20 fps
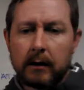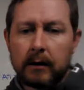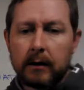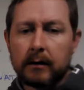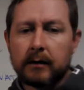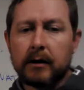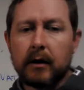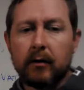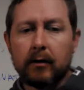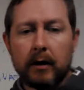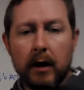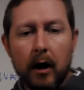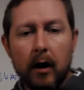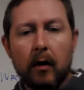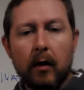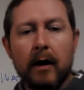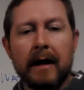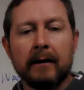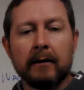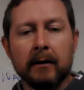So
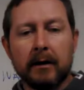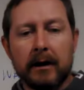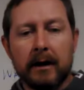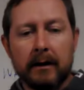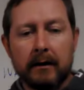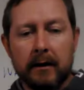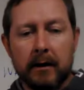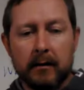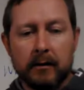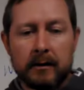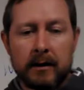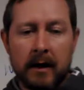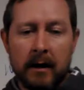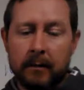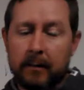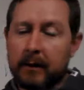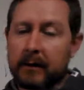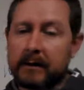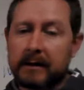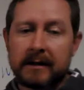go and look at those
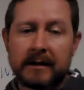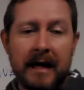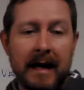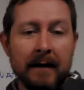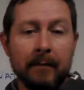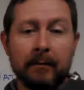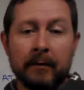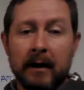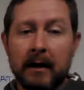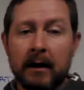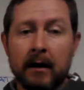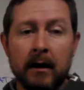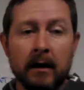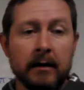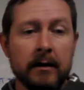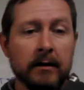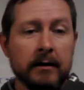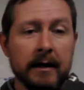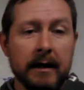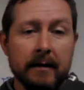numbers. Same thing on
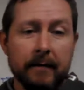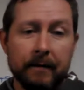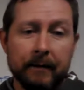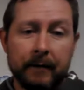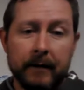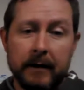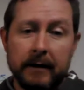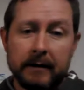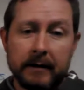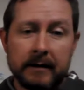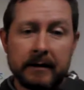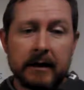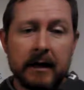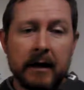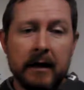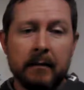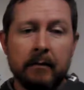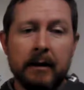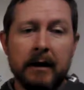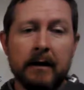your deep freeze. It's
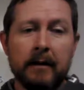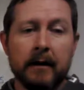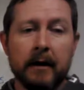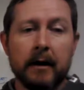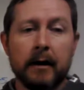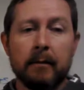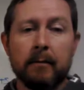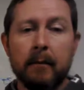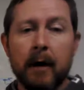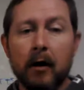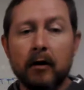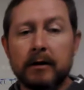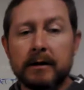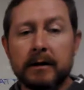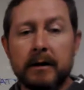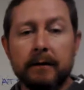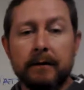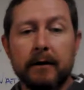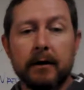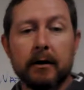going to be there.
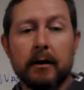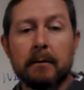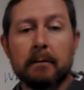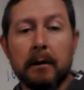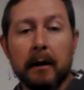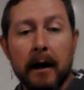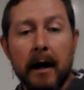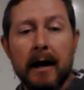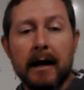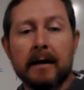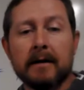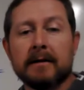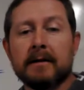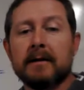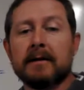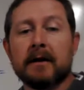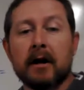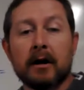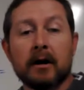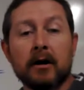Most of your
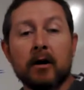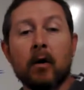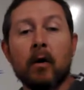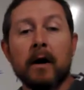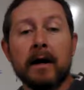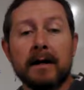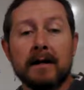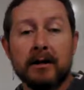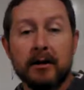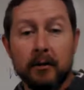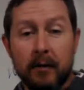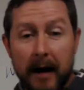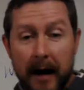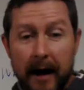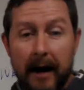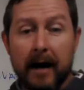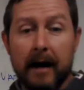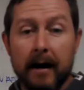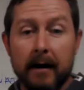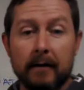appliances are going to
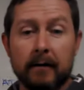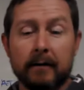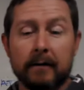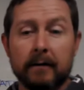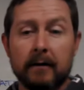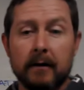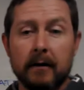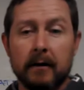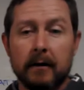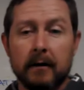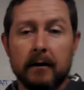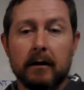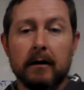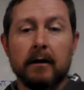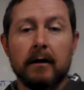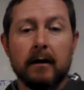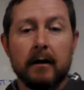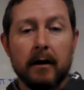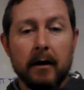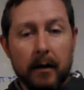have
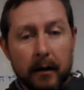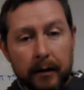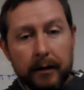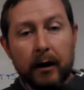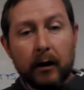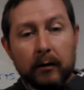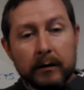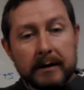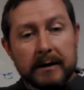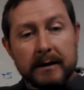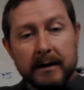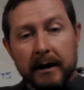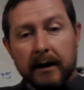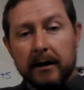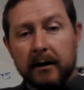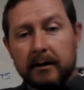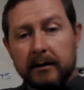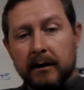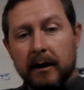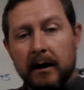those
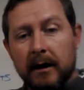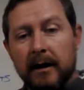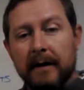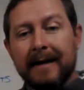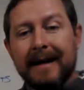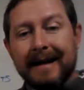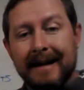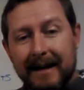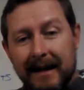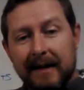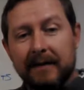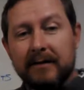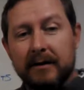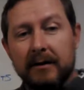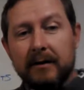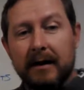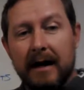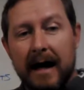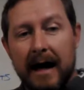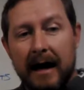stickers on it that gives
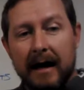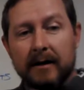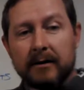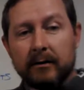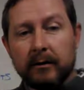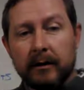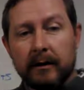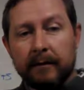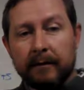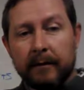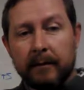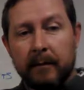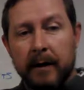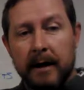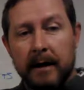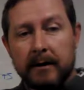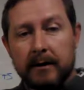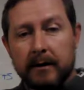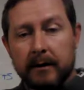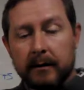you the actual
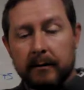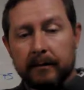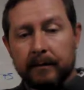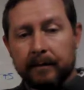information.